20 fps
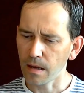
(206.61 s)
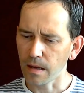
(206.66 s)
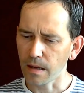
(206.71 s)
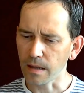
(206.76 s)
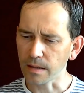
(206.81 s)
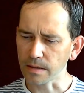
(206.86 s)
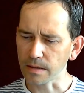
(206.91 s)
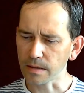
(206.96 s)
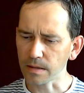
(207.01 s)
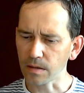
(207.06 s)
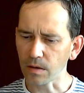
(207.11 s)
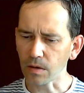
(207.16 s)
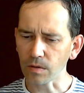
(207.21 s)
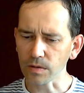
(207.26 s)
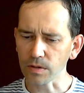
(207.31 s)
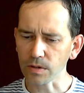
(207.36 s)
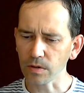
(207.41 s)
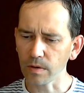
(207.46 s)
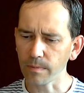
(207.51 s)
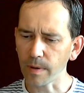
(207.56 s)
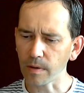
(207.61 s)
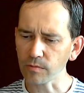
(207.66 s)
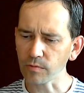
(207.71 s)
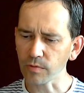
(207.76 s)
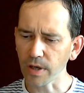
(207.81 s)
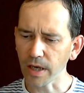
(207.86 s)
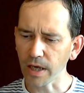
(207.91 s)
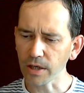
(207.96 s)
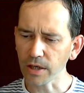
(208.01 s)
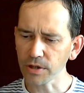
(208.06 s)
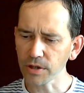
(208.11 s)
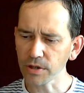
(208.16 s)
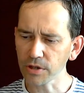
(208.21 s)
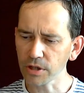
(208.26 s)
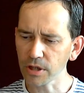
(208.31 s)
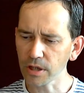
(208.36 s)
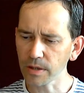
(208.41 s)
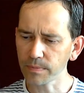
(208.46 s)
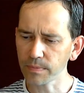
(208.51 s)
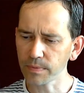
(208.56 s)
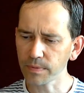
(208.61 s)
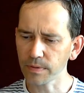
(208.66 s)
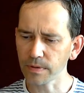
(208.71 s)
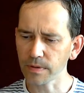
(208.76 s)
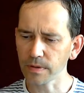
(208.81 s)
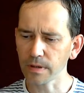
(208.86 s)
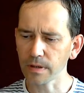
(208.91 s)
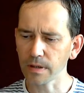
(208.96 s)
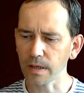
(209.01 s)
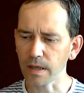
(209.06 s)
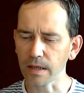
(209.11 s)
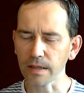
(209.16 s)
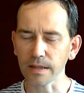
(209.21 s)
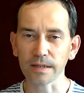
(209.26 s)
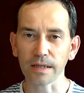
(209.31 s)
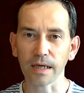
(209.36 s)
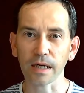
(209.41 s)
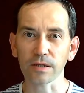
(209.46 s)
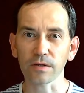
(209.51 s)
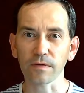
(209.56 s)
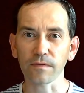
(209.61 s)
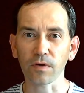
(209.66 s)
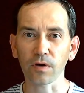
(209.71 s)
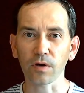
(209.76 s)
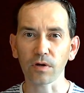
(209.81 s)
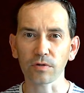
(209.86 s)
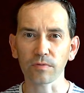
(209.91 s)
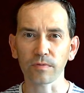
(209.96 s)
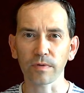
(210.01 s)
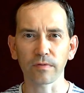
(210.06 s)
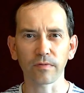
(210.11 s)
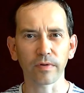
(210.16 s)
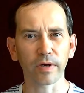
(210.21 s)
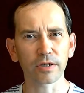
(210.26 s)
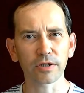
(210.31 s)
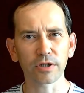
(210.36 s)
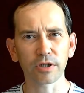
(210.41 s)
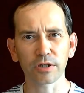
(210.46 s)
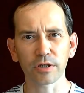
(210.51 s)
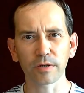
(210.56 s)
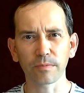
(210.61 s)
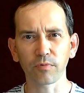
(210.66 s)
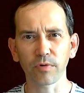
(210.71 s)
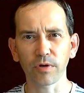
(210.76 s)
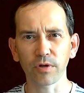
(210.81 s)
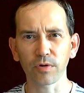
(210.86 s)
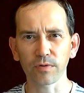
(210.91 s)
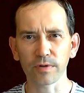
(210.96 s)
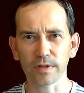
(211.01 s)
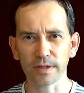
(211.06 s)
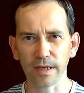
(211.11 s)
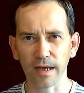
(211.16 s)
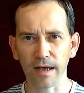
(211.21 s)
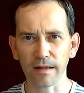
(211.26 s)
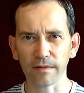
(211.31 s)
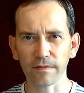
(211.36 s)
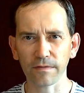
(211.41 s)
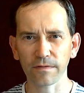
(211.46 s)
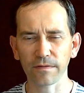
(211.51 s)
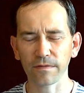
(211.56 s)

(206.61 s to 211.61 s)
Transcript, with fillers: It's also about relationship, and starts of course with relationship with yourself.